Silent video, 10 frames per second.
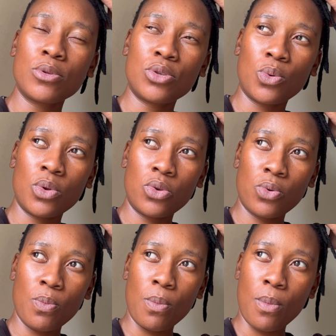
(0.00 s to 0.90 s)
will do it
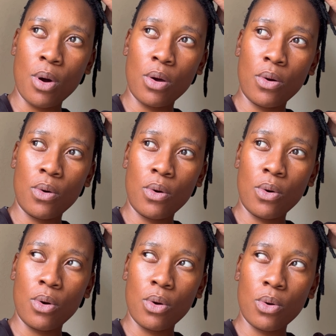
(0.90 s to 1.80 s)

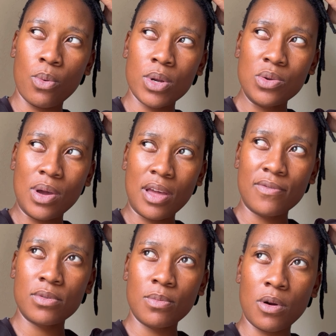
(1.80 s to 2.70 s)
tomorrow what do i
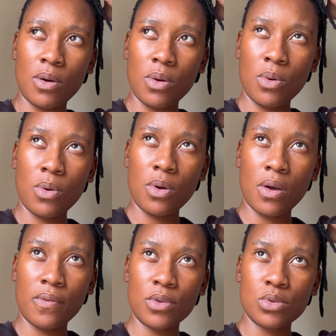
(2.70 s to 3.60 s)
have
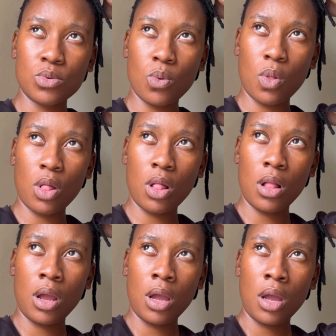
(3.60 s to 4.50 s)
tomorrow to school
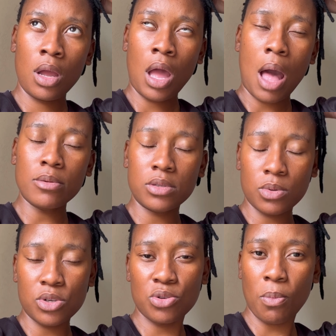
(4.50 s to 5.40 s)
i'll
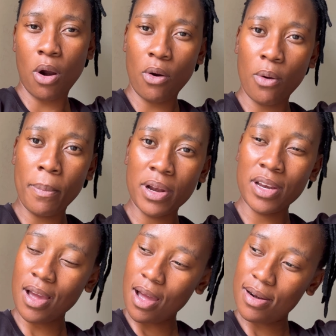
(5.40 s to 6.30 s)
do it tomorrow but
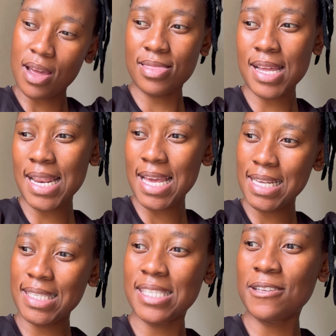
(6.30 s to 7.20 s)
yeah
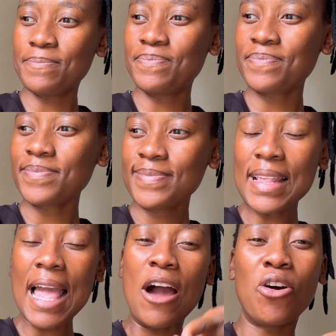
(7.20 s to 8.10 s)
nonetheless
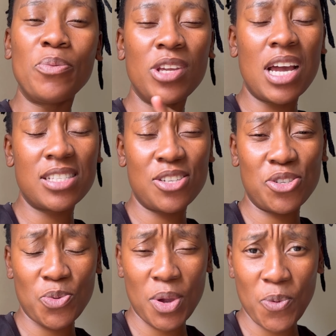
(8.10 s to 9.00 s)
i hope you guys are
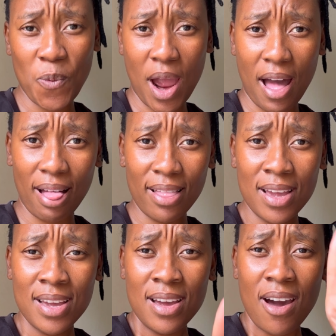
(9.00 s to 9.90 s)
doing well
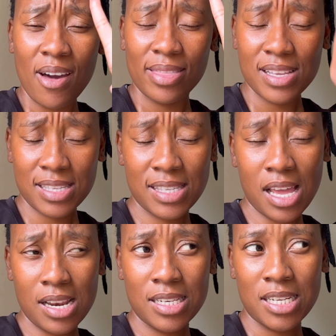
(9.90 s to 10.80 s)
on this
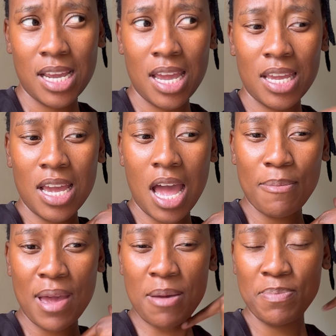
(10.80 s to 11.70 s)
sunday
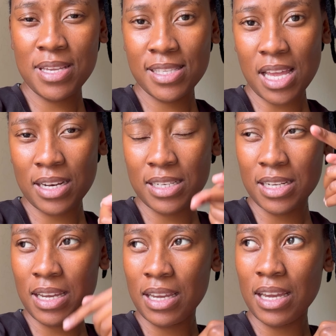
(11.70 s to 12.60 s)
um happy
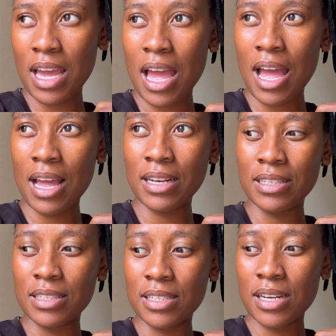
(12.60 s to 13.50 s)
sunday
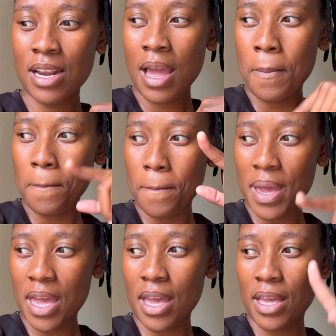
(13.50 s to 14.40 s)
and
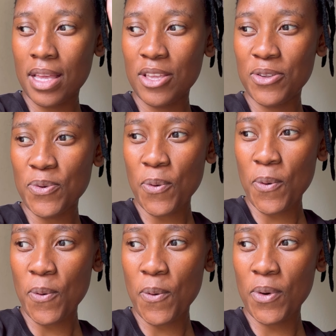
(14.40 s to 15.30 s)
May
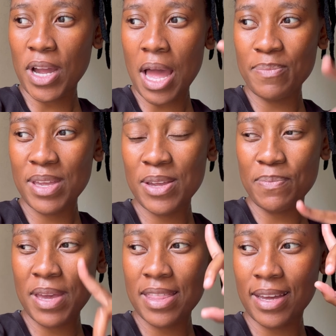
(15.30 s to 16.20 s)
your coming,
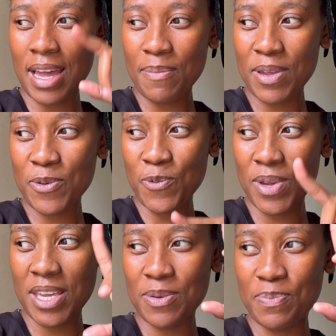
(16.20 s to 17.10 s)
may the coming
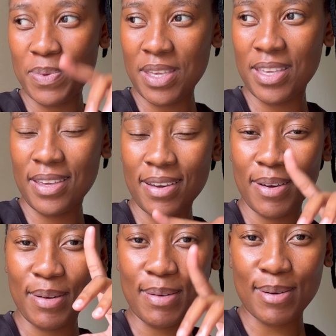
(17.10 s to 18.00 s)
week be
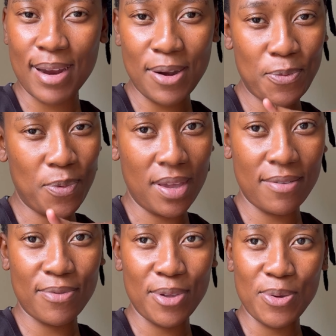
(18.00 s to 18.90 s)
a great week
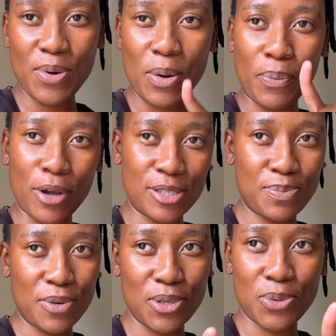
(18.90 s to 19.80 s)
for you, a
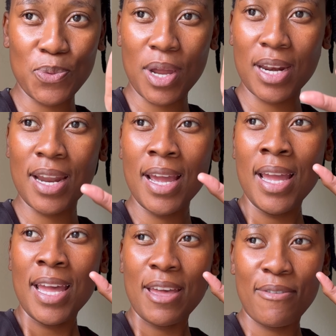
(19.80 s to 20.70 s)
prosperous one.
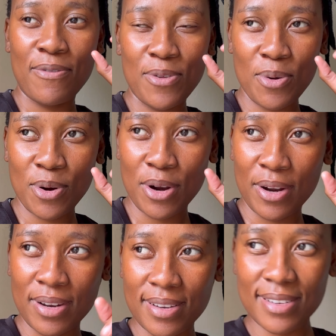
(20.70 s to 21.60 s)
If
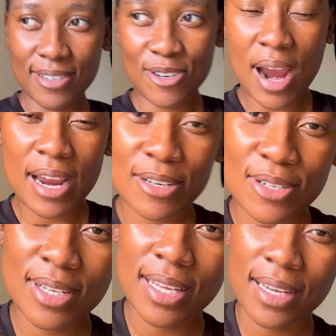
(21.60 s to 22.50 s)
you're trying
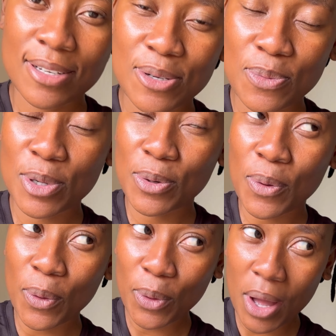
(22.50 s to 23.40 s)
to get to a
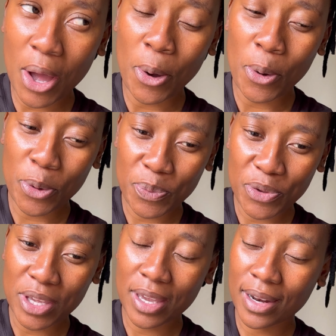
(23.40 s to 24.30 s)
goal, I hope
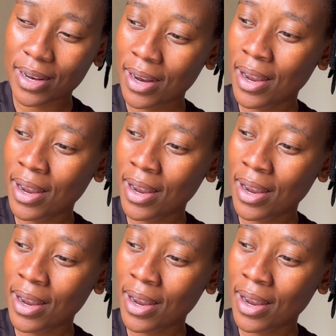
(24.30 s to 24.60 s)
you get